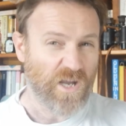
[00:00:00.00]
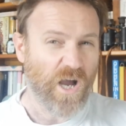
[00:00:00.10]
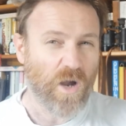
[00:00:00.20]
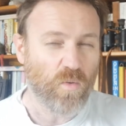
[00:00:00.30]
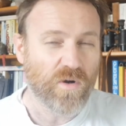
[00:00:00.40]

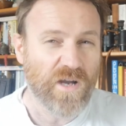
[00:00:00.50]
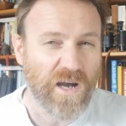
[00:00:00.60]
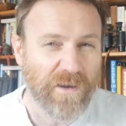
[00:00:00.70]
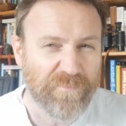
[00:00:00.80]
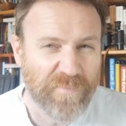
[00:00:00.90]
I will
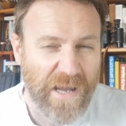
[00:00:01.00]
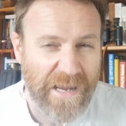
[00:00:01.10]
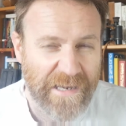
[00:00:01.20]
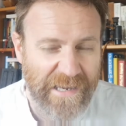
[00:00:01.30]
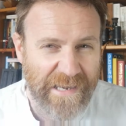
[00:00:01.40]
come
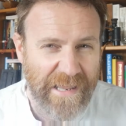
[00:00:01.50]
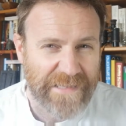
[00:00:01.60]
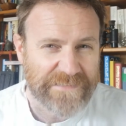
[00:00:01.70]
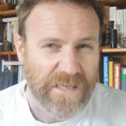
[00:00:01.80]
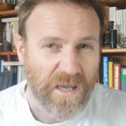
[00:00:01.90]
back
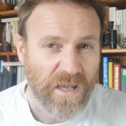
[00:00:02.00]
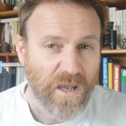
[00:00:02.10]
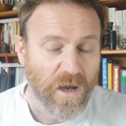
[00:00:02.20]
later."